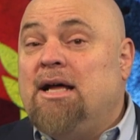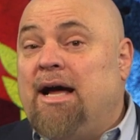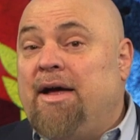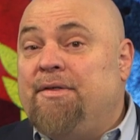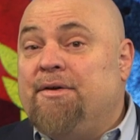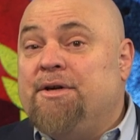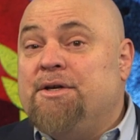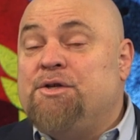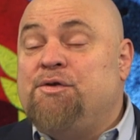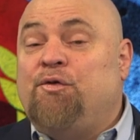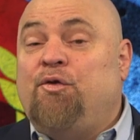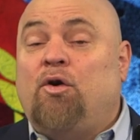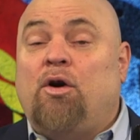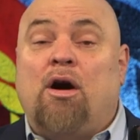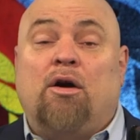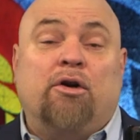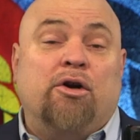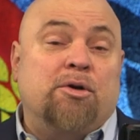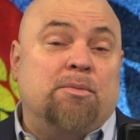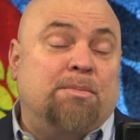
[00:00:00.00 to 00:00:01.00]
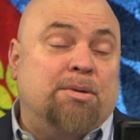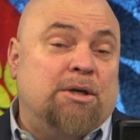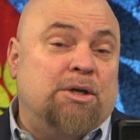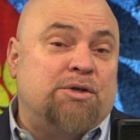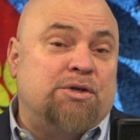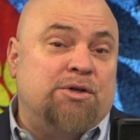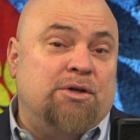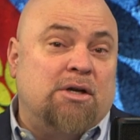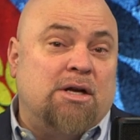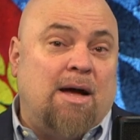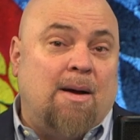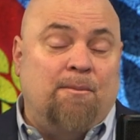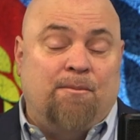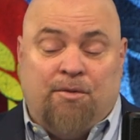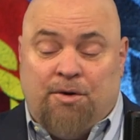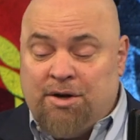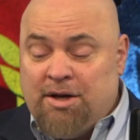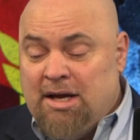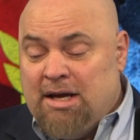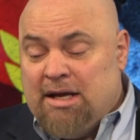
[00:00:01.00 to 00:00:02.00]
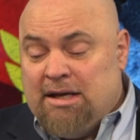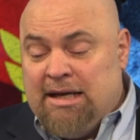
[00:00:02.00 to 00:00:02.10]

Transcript: others for our own personal comfort?